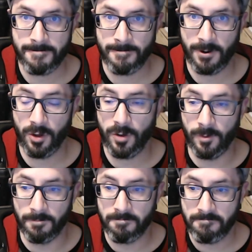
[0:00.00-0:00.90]
or
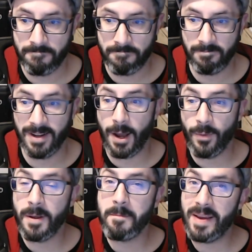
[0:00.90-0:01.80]
who, but I
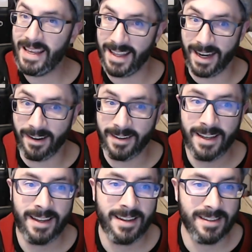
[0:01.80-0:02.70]
will be there.
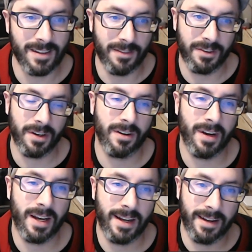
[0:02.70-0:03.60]
So if you're
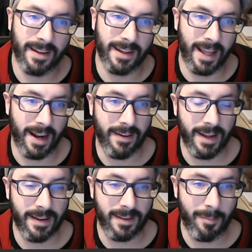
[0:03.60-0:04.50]
in the
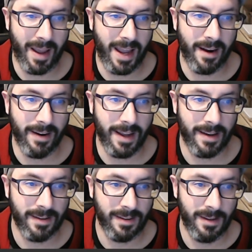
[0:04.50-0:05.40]
area, in the Bay
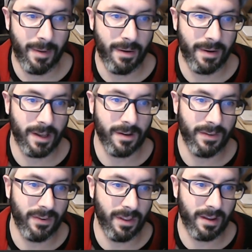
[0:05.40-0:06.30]
Area, you might want to go to
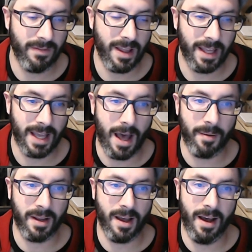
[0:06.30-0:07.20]
Silicon Valley
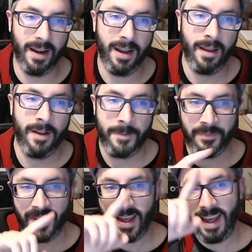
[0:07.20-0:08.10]
Comic-Con.
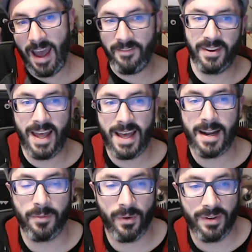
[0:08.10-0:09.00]
After that,
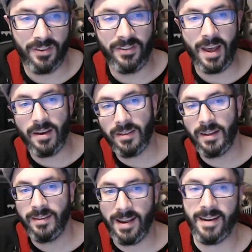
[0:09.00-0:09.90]
I'm going to South
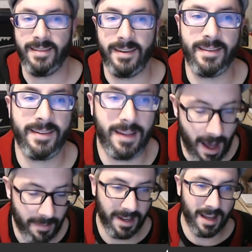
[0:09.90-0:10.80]
Texas
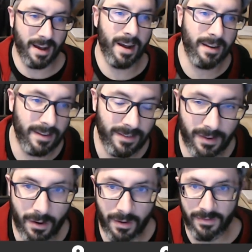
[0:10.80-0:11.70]
Comic-Con.
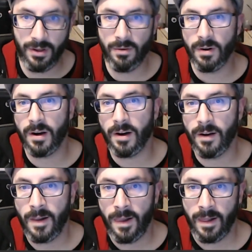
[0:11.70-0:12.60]
So if you are
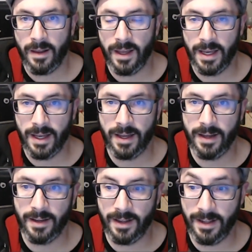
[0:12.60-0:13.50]

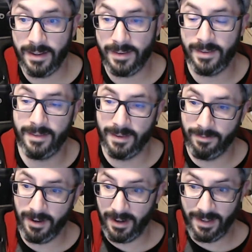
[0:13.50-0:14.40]
in the
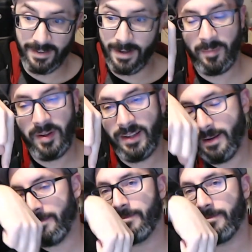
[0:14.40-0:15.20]
very tippy-tip